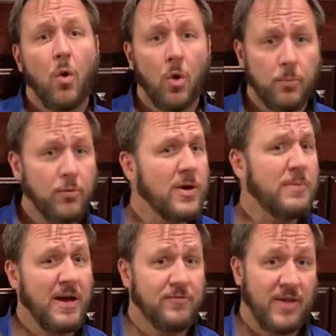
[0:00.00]
or
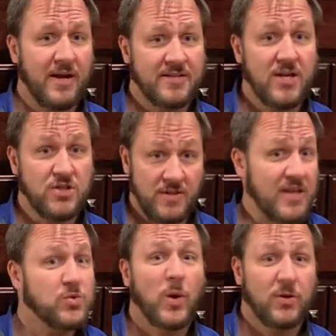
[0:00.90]
prepay for that attention.
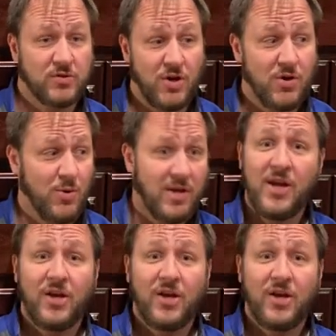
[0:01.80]
That's what he'll start doing.